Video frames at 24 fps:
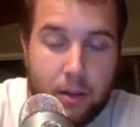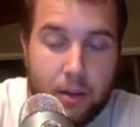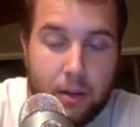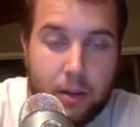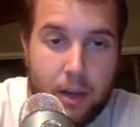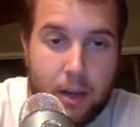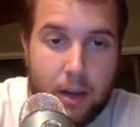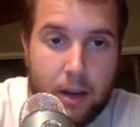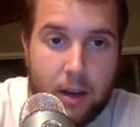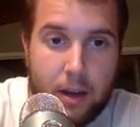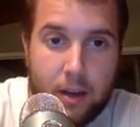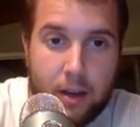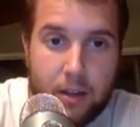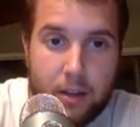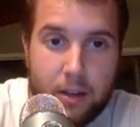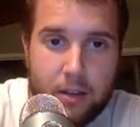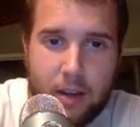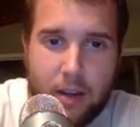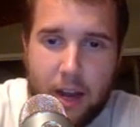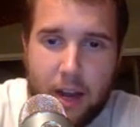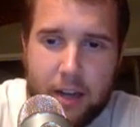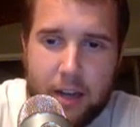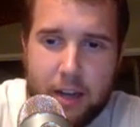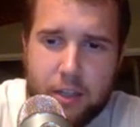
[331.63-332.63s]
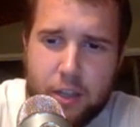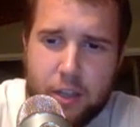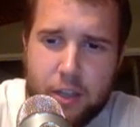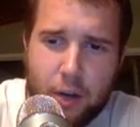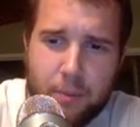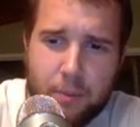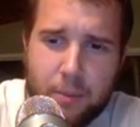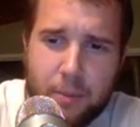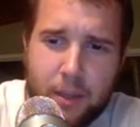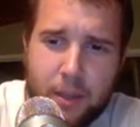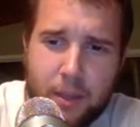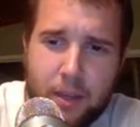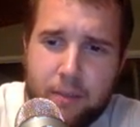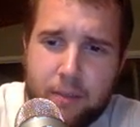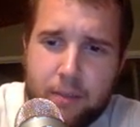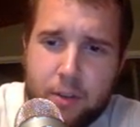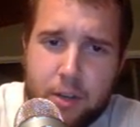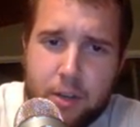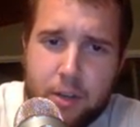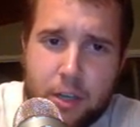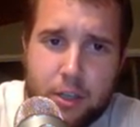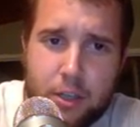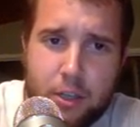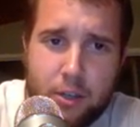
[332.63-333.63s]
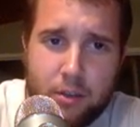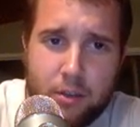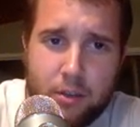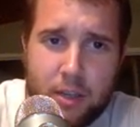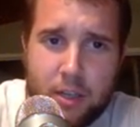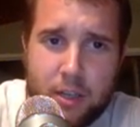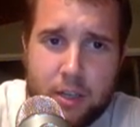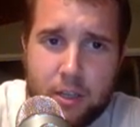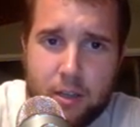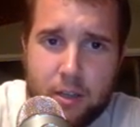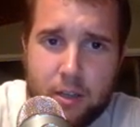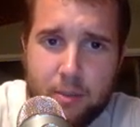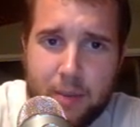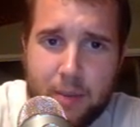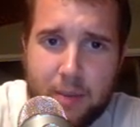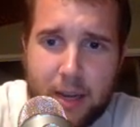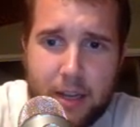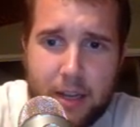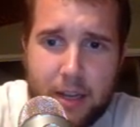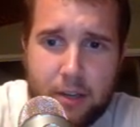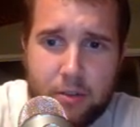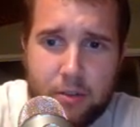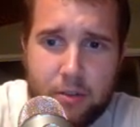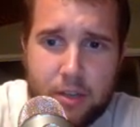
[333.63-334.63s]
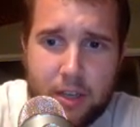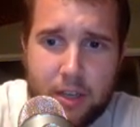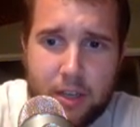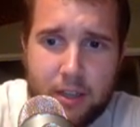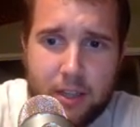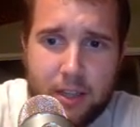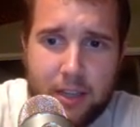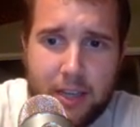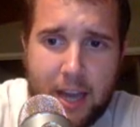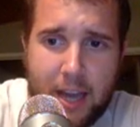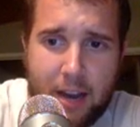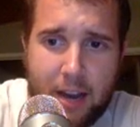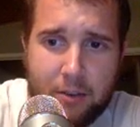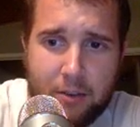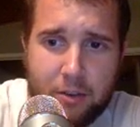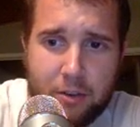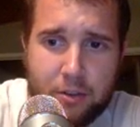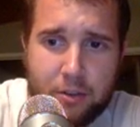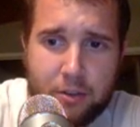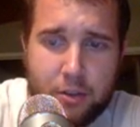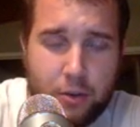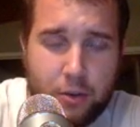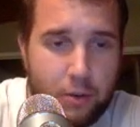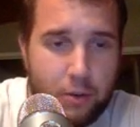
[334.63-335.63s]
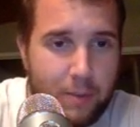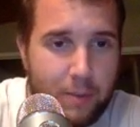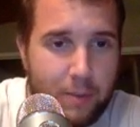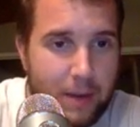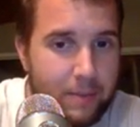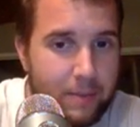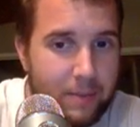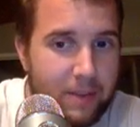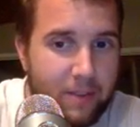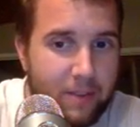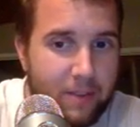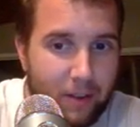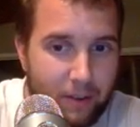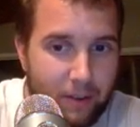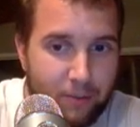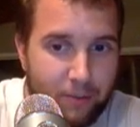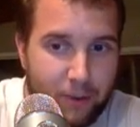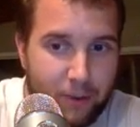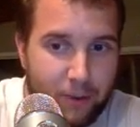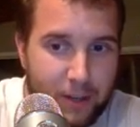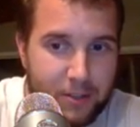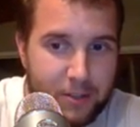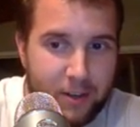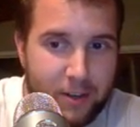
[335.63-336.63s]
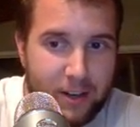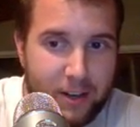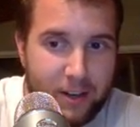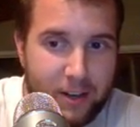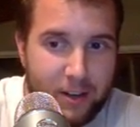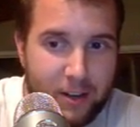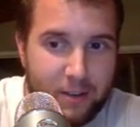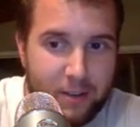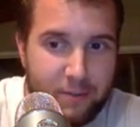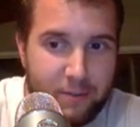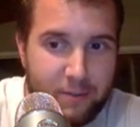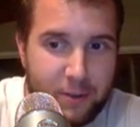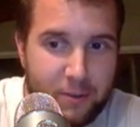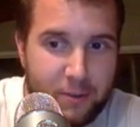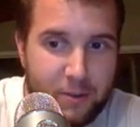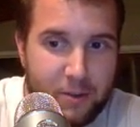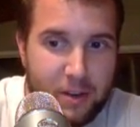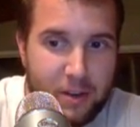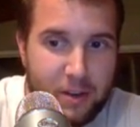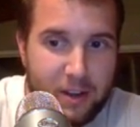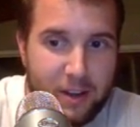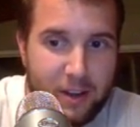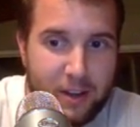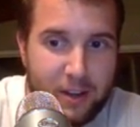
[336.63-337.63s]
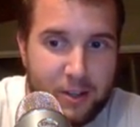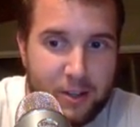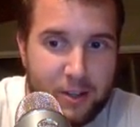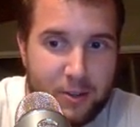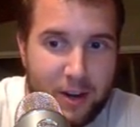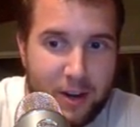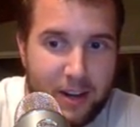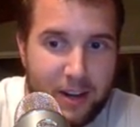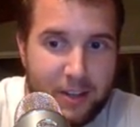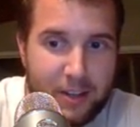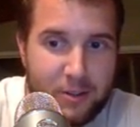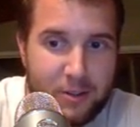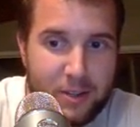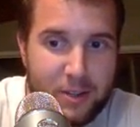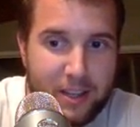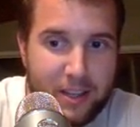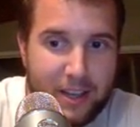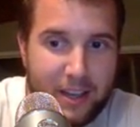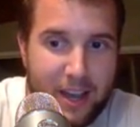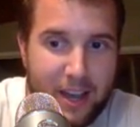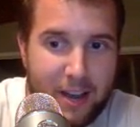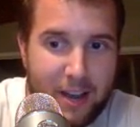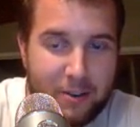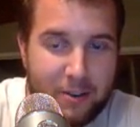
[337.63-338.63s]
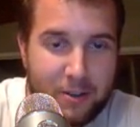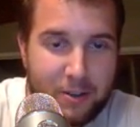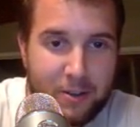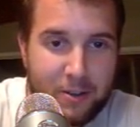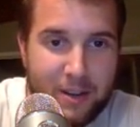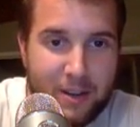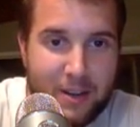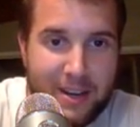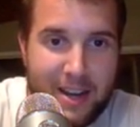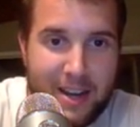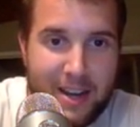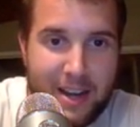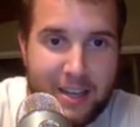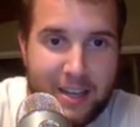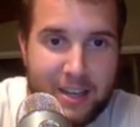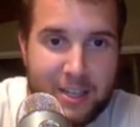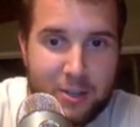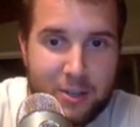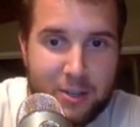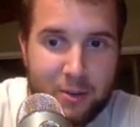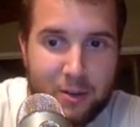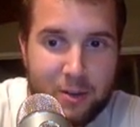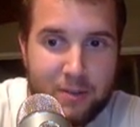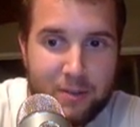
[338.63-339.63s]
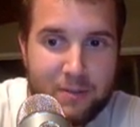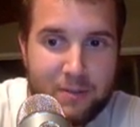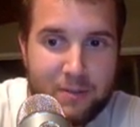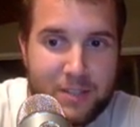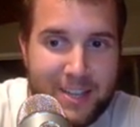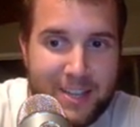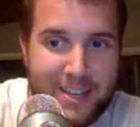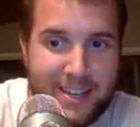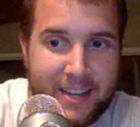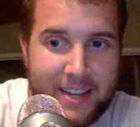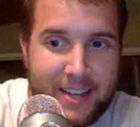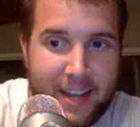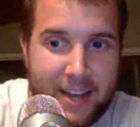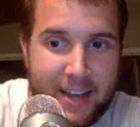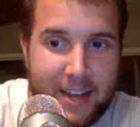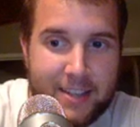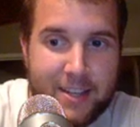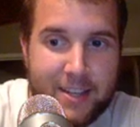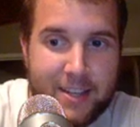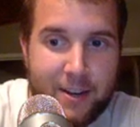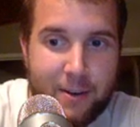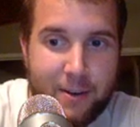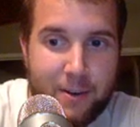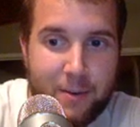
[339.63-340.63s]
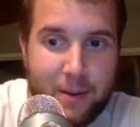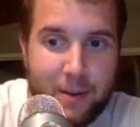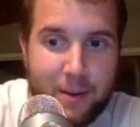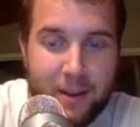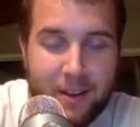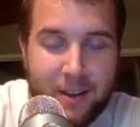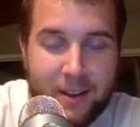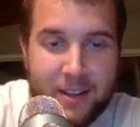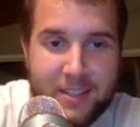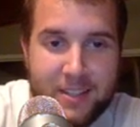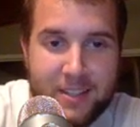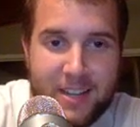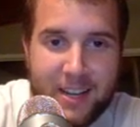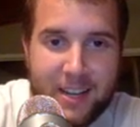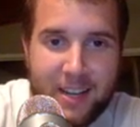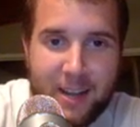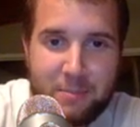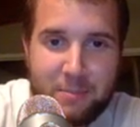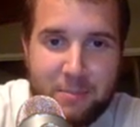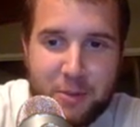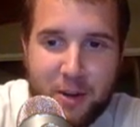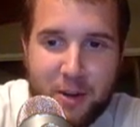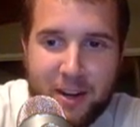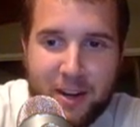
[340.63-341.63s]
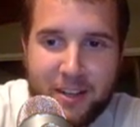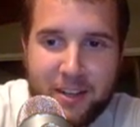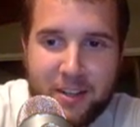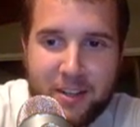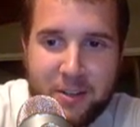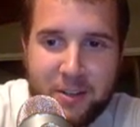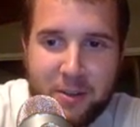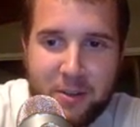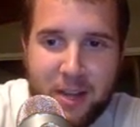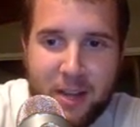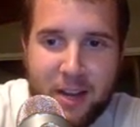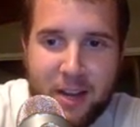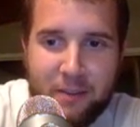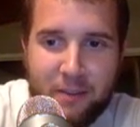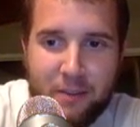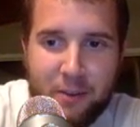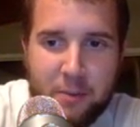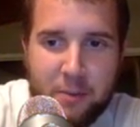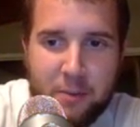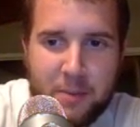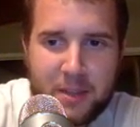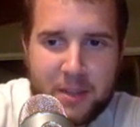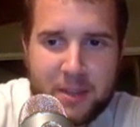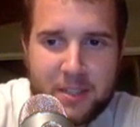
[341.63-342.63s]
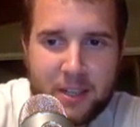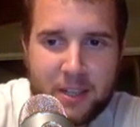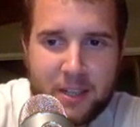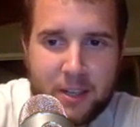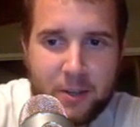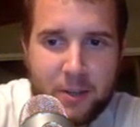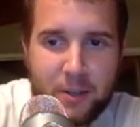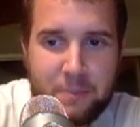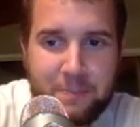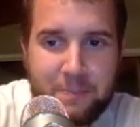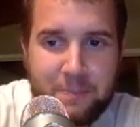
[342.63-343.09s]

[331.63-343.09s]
I don't believe you can do this by using the counter, so you might be very frustrated if you try and use the counter in any sort of syntax here. So I kept trying to do that a few months ago.